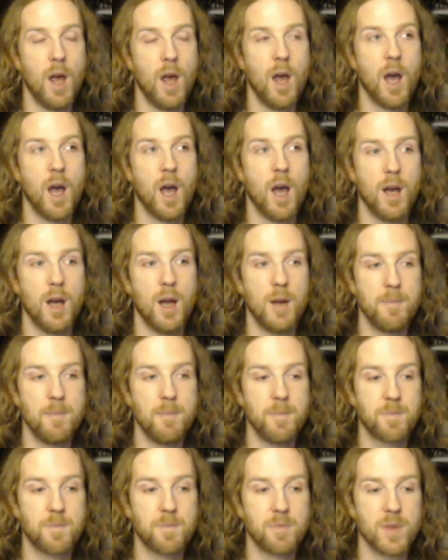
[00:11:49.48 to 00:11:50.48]

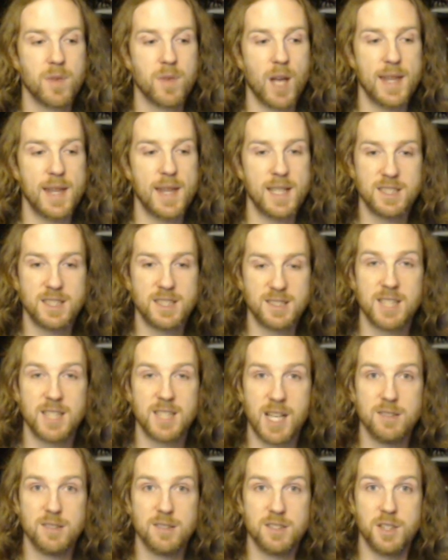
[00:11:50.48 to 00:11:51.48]
And then it just
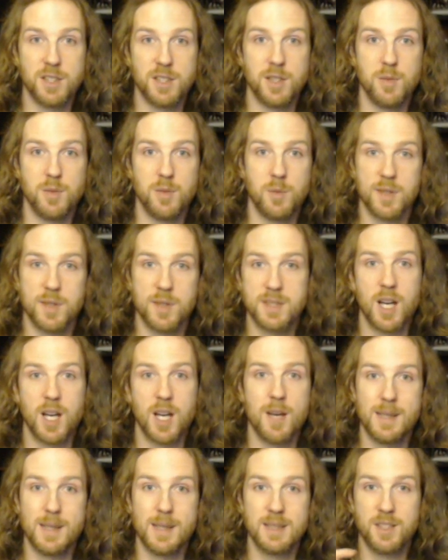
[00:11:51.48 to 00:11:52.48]
tells you what the
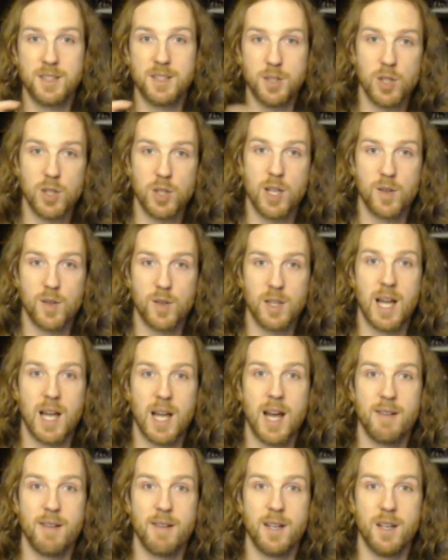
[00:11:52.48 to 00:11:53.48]
time is in your local
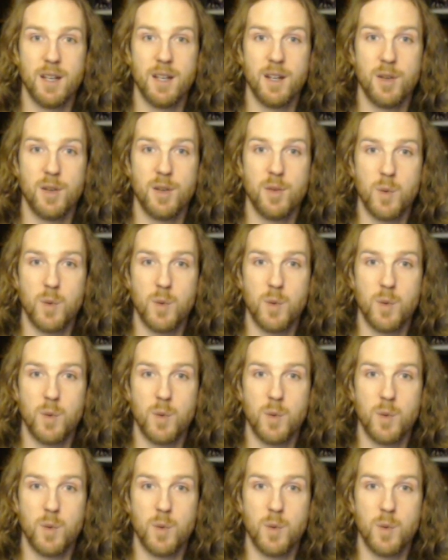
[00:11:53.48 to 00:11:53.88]
area